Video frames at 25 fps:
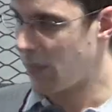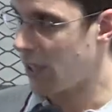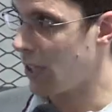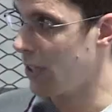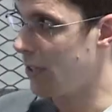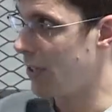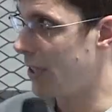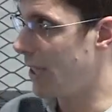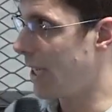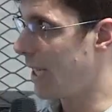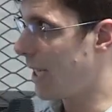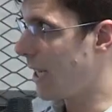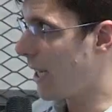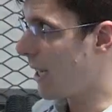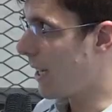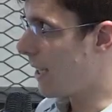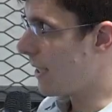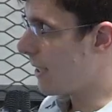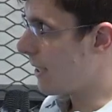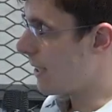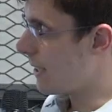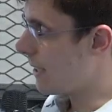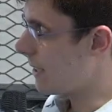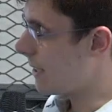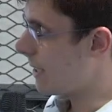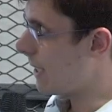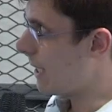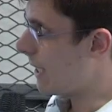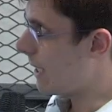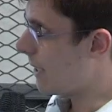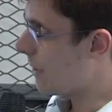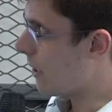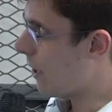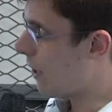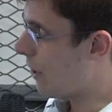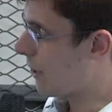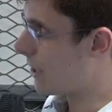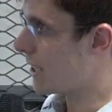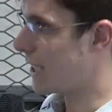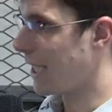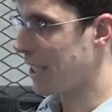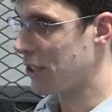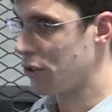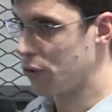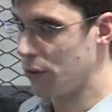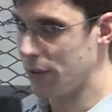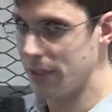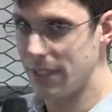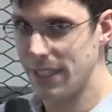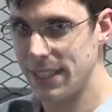the
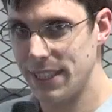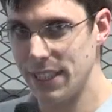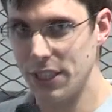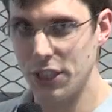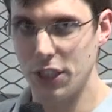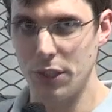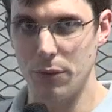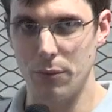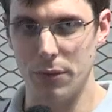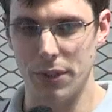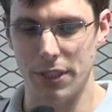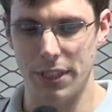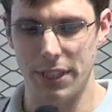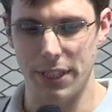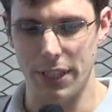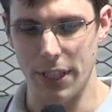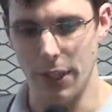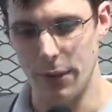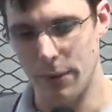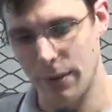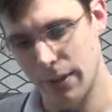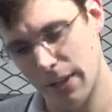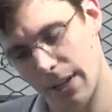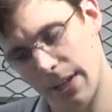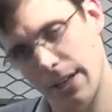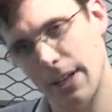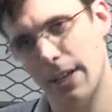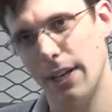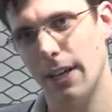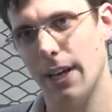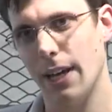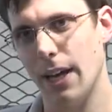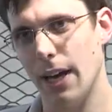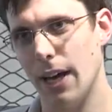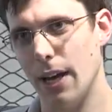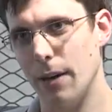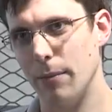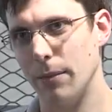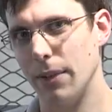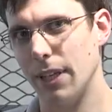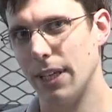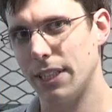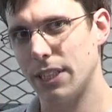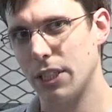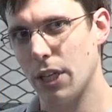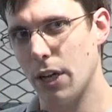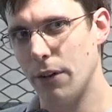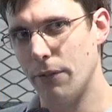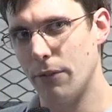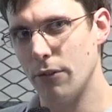architectural decision was to
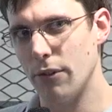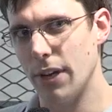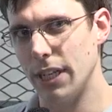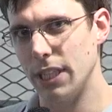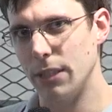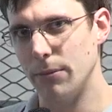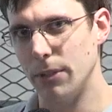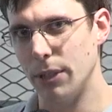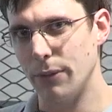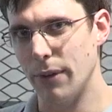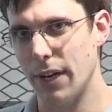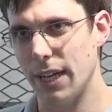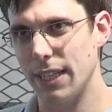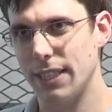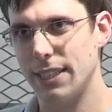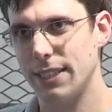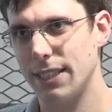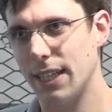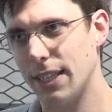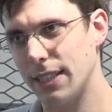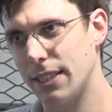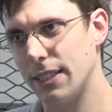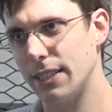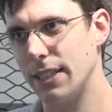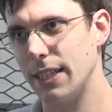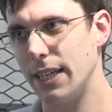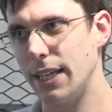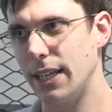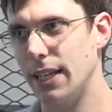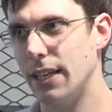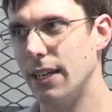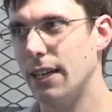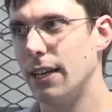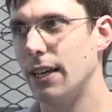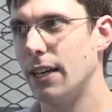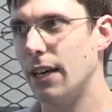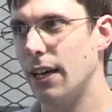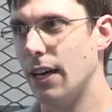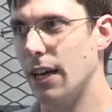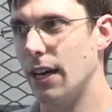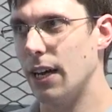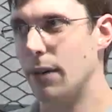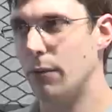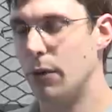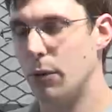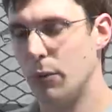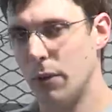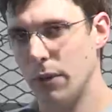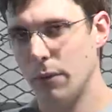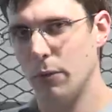let's go for AWS. That's
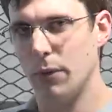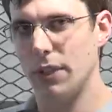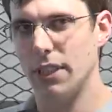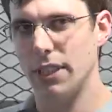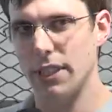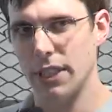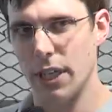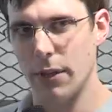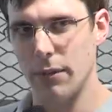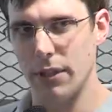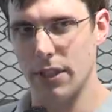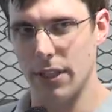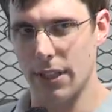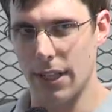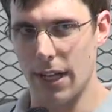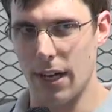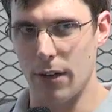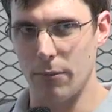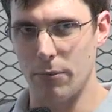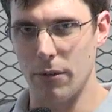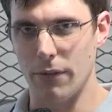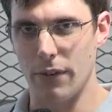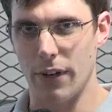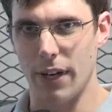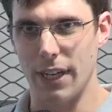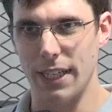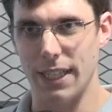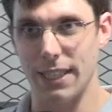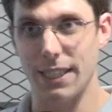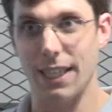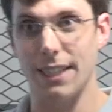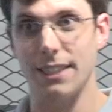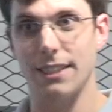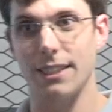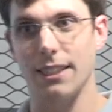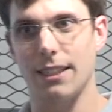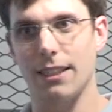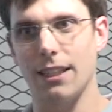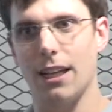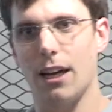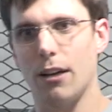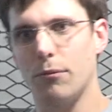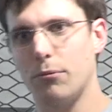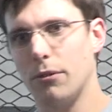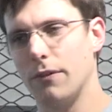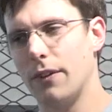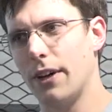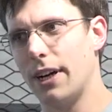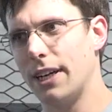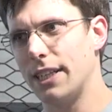we wanted to go with a cloud provider. That's the
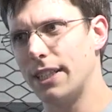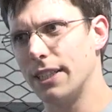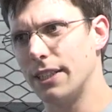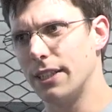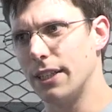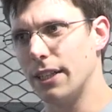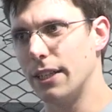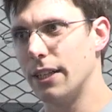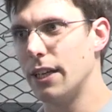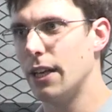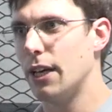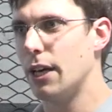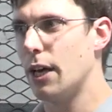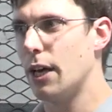cloud provider that